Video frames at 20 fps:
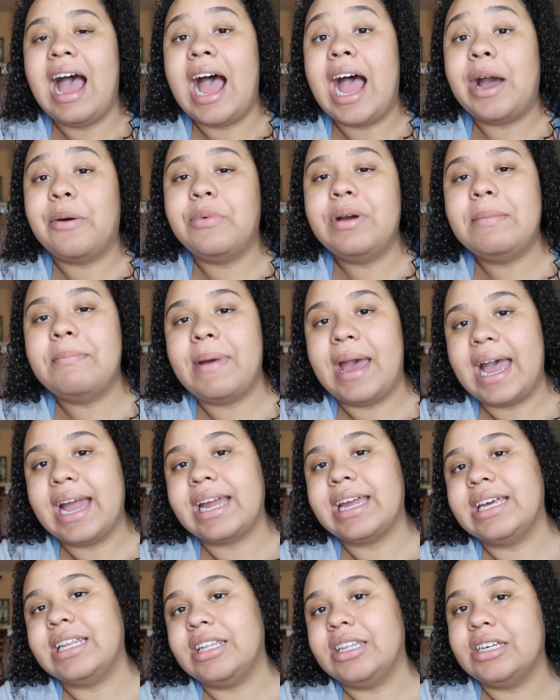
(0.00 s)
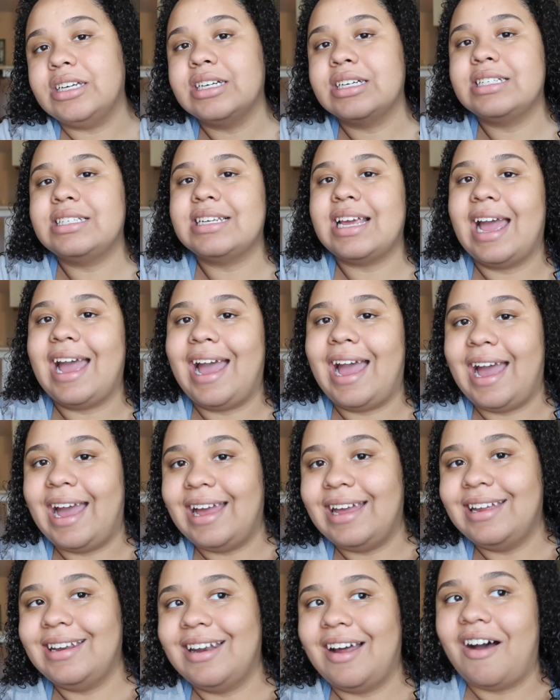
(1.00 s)
I went back and looked
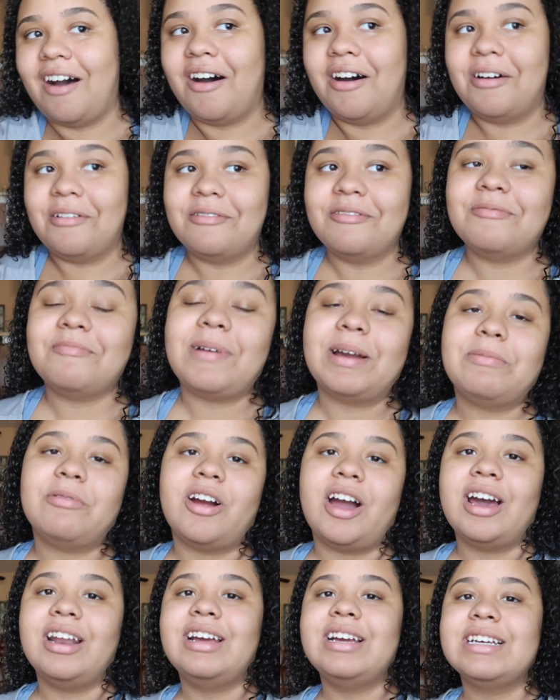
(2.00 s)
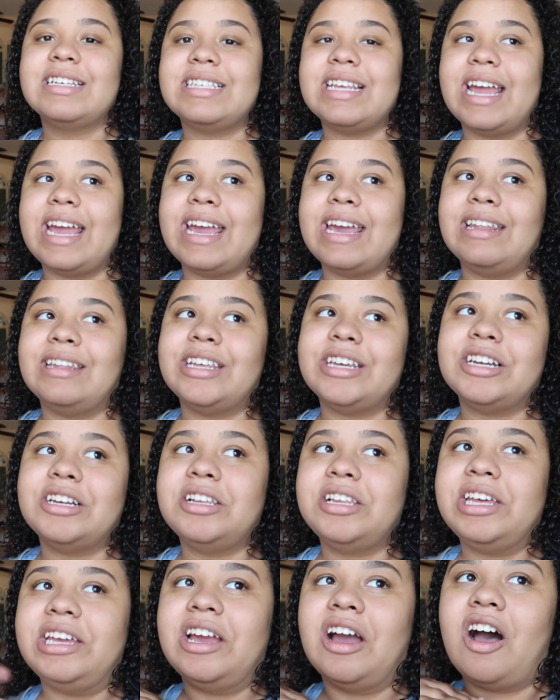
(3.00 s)
at all of my products, and
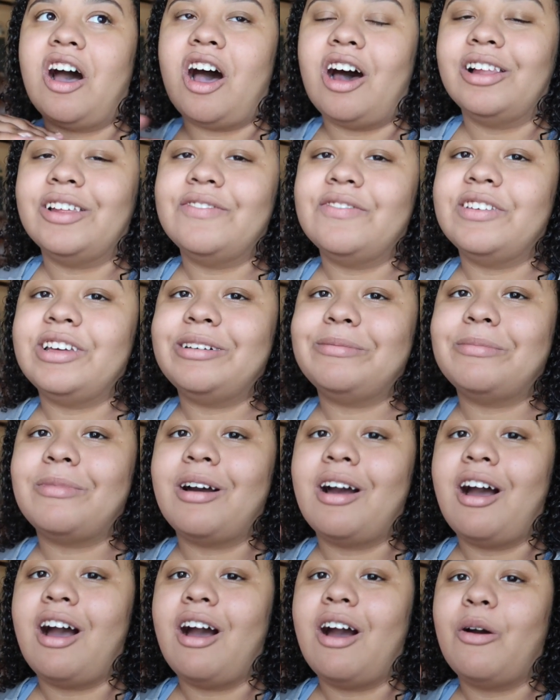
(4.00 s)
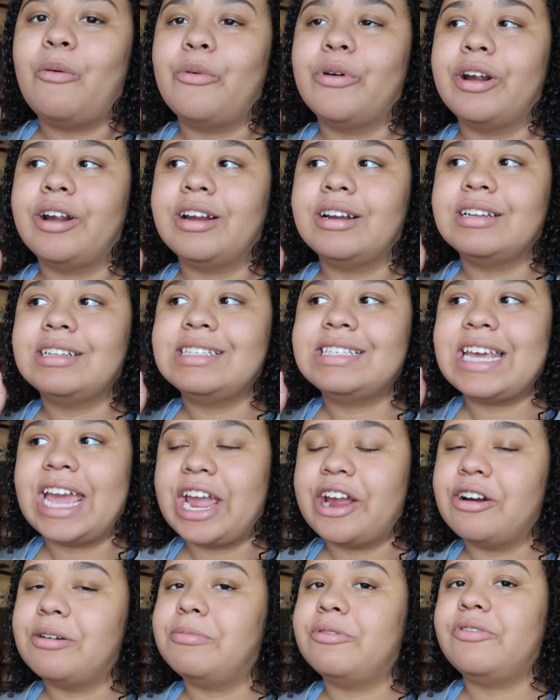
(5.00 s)
literally all of them were
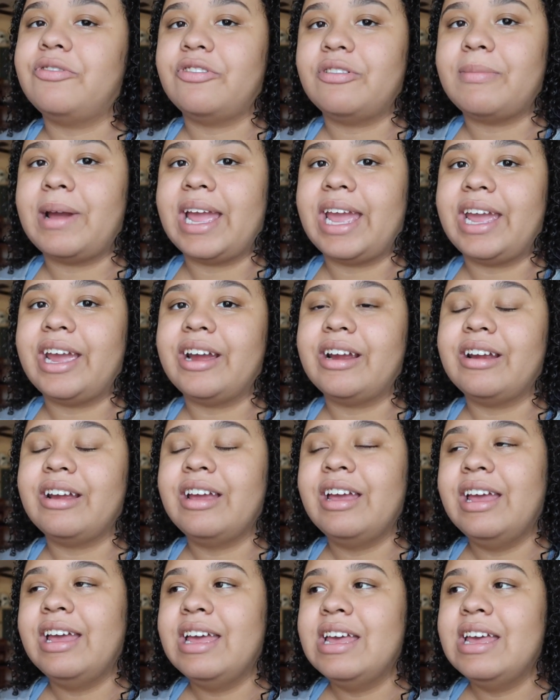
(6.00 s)
terrible for my hair.